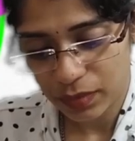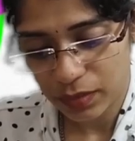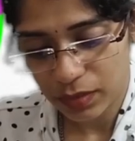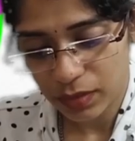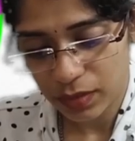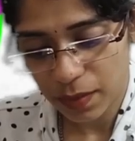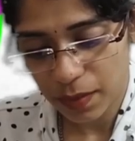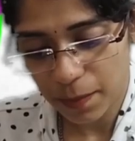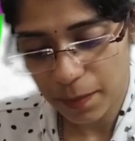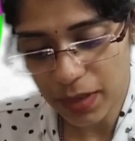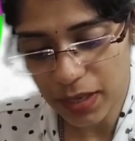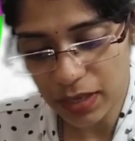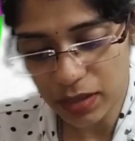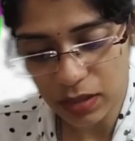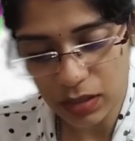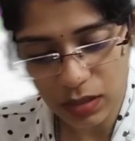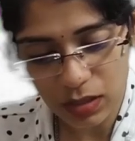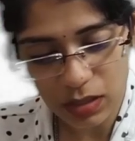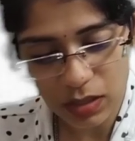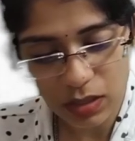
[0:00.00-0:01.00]
the
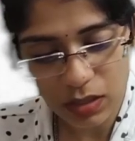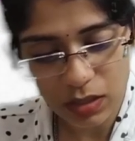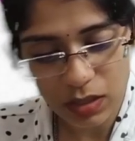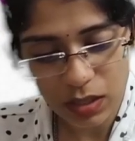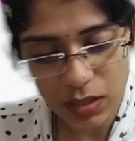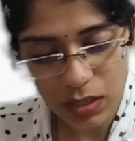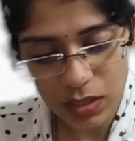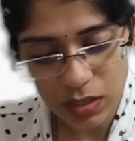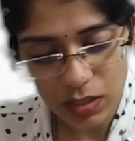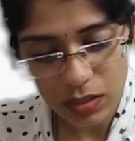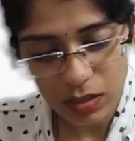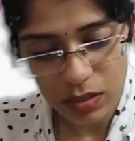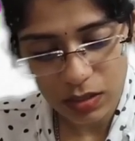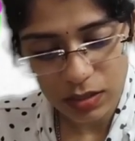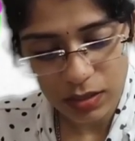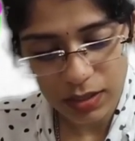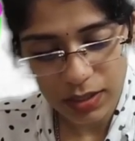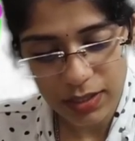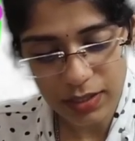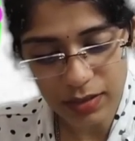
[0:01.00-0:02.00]
middle
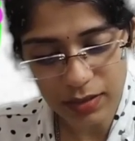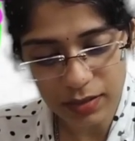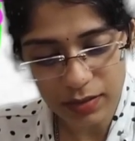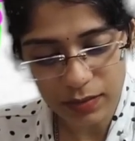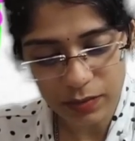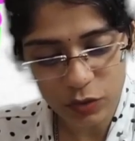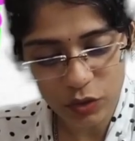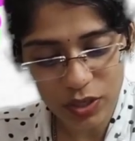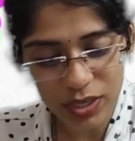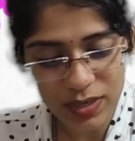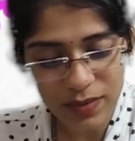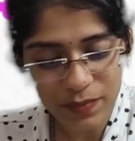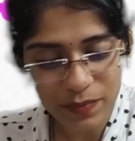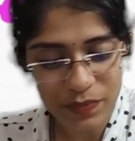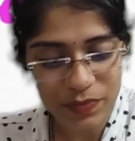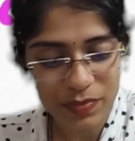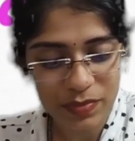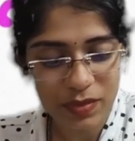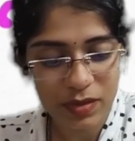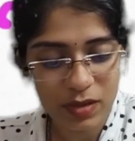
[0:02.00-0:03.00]
here. Okay,
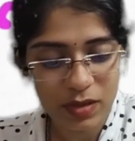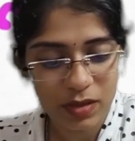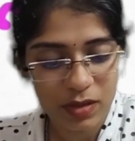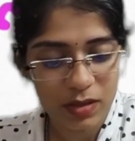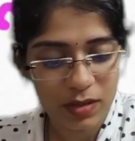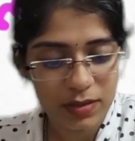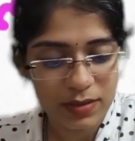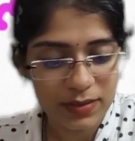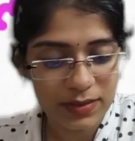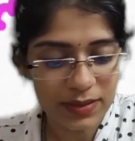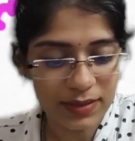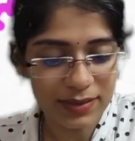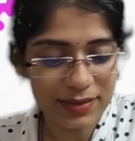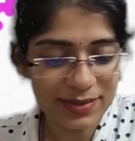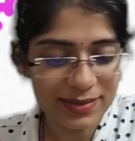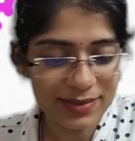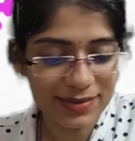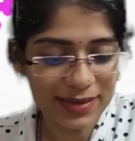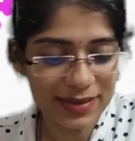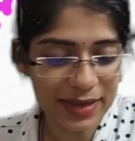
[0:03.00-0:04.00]
see
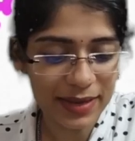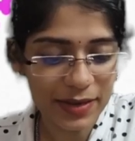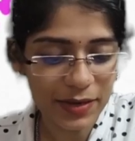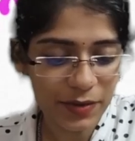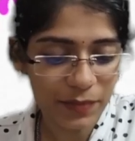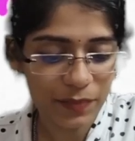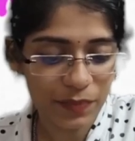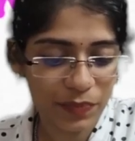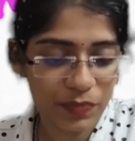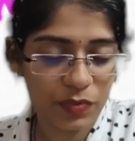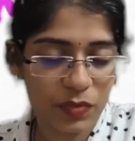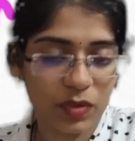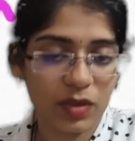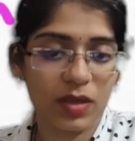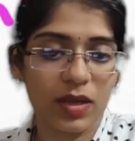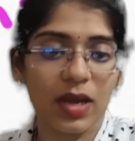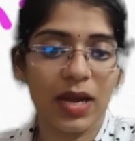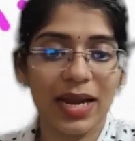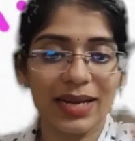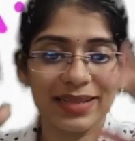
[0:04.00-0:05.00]
this side,
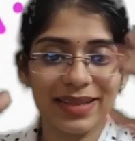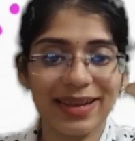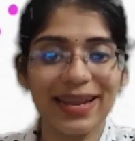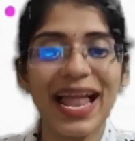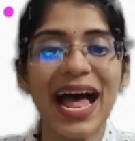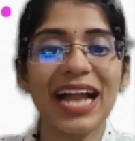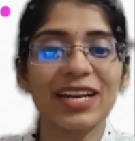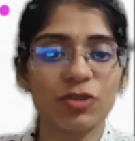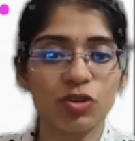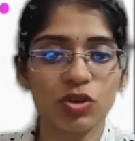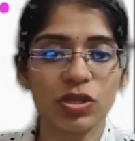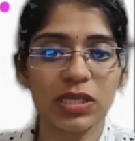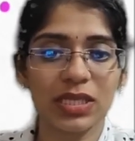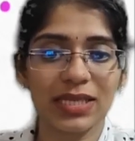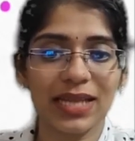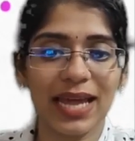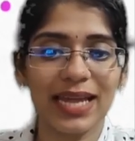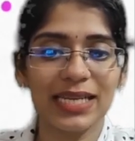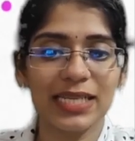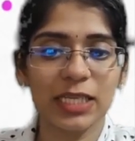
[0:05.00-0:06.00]
okay, at the lateral
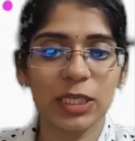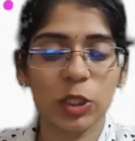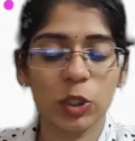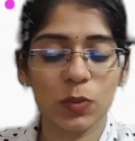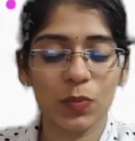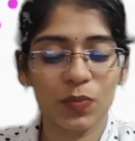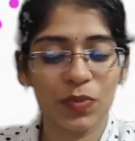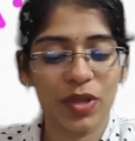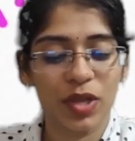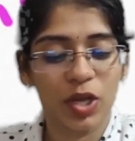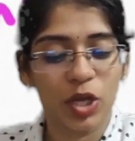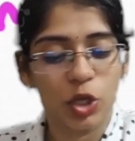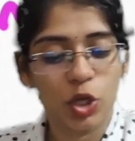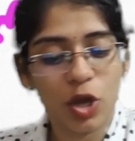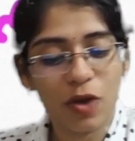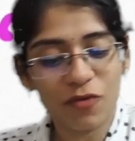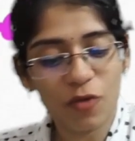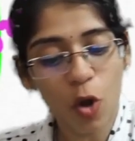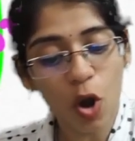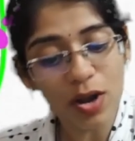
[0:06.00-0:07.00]
sides you
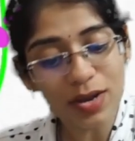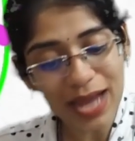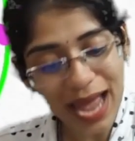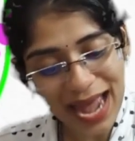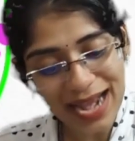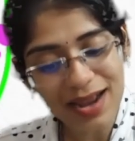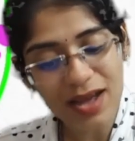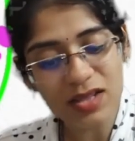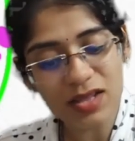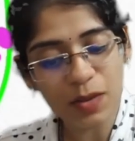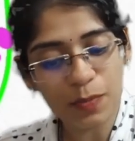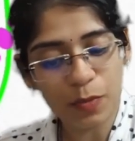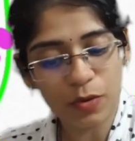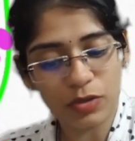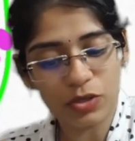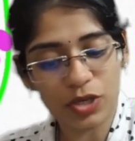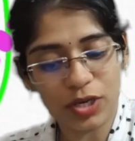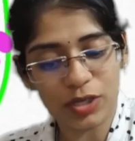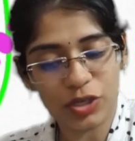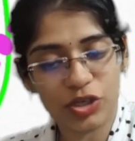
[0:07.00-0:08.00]
have got another
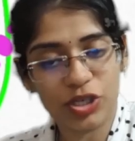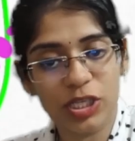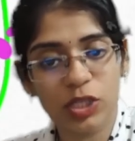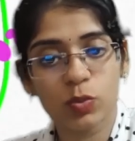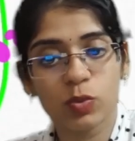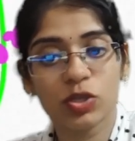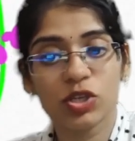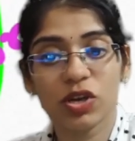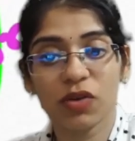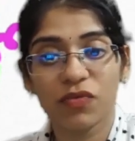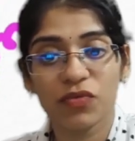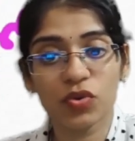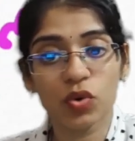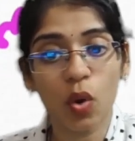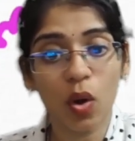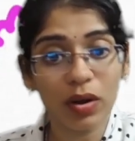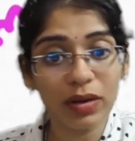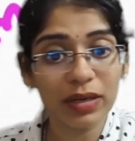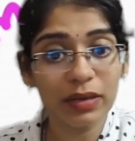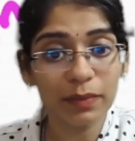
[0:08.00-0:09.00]
projections which I have
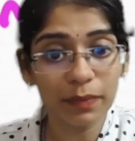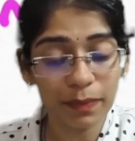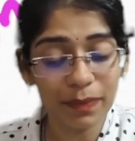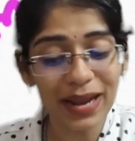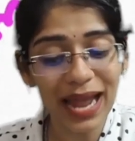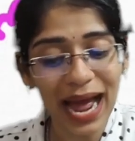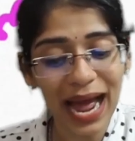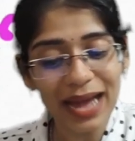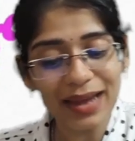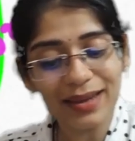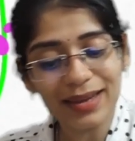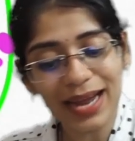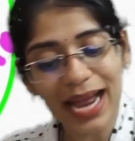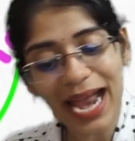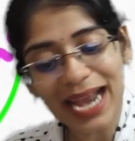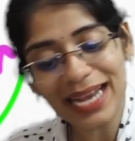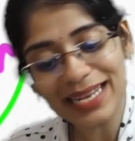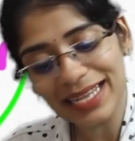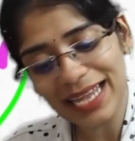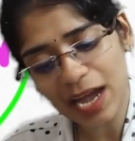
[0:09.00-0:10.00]
drawn in black,
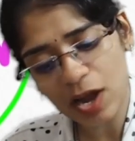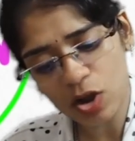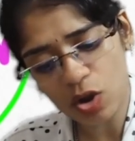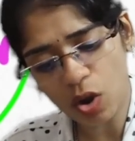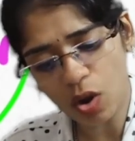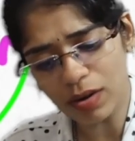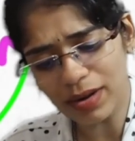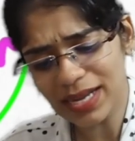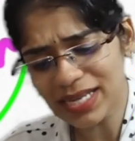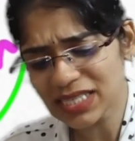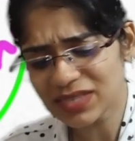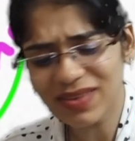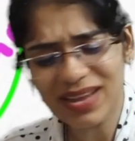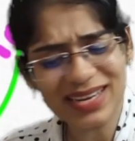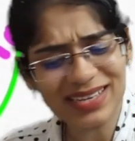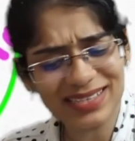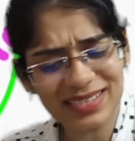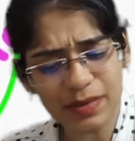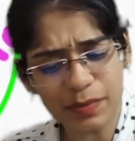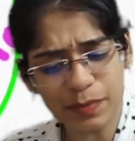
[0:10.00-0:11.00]
and they are called as,
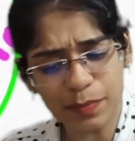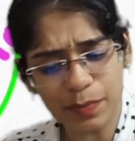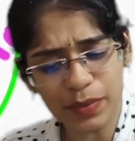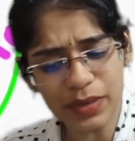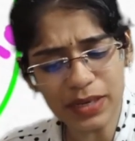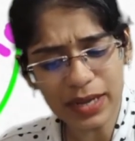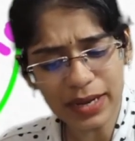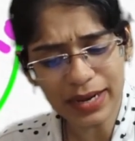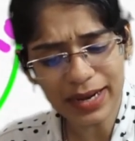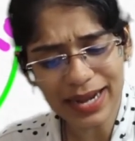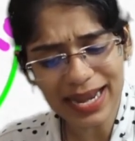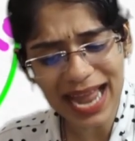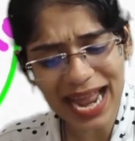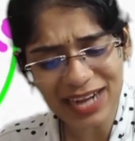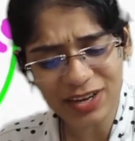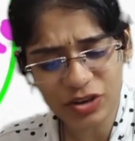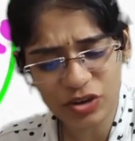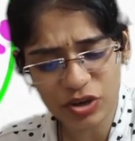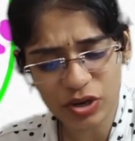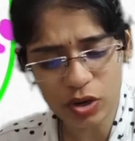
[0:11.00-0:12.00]
very simple,
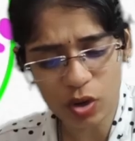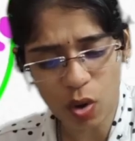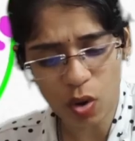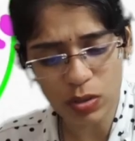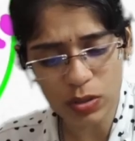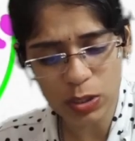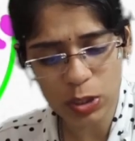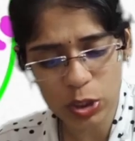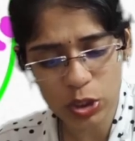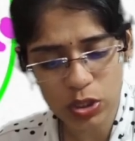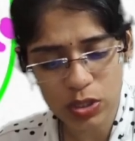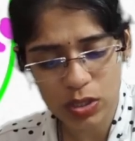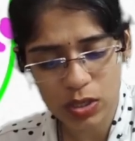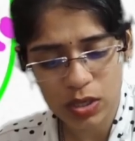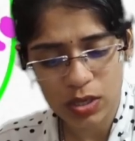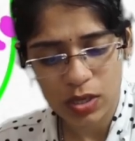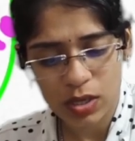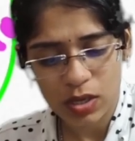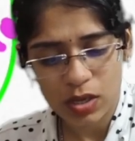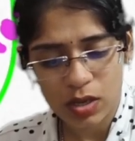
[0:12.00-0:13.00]
lateral horns.
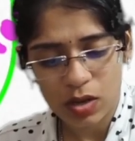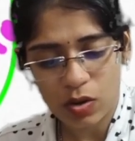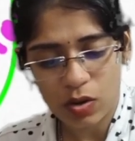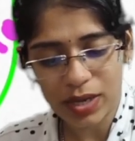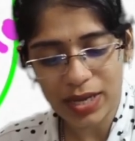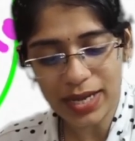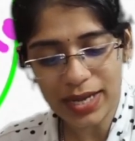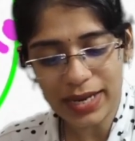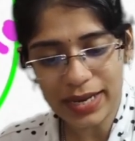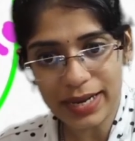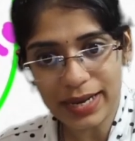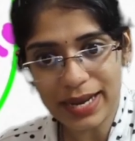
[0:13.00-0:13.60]
Okay,